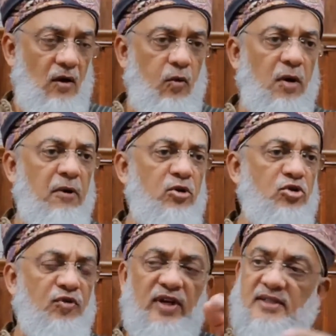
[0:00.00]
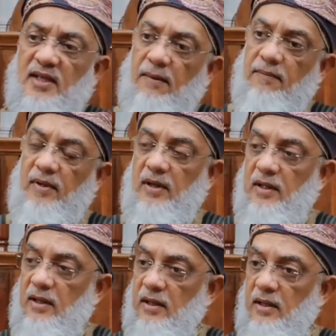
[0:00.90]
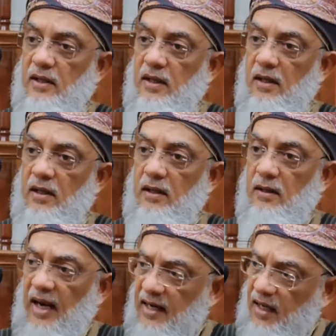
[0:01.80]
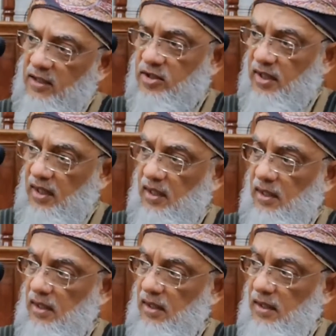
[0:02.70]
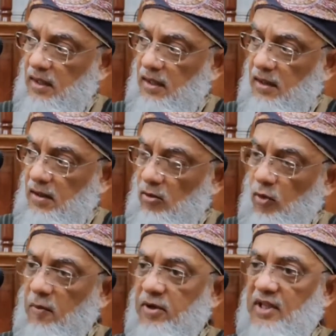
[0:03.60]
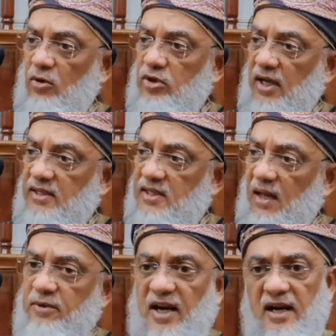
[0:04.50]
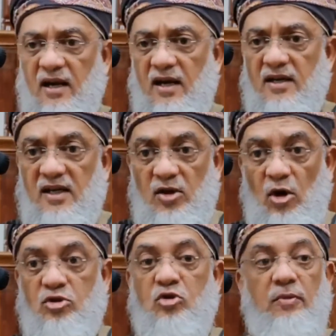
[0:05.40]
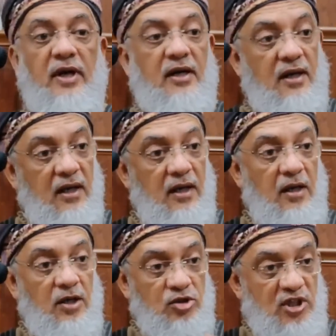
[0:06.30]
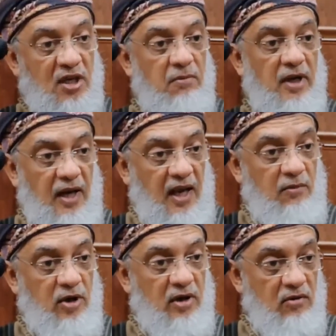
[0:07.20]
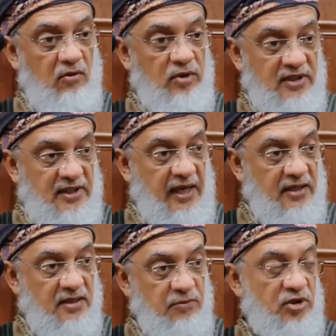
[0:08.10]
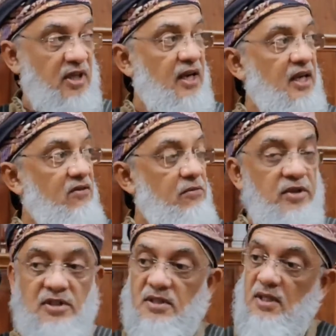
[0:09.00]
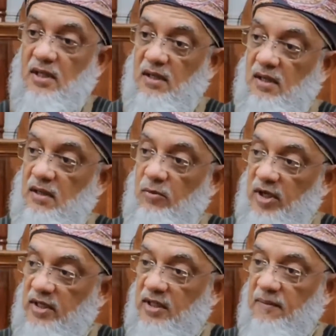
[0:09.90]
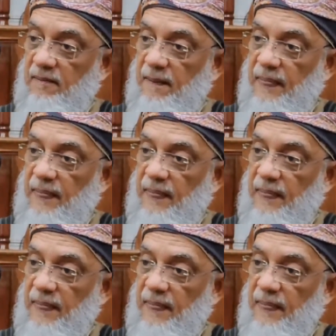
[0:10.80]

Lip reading: What about Yusuf alayhi salam? He ran a country. What about Dawud alayhi salam? He ran a country. He also made chainmail armor with his hands because Allah gave him this ability.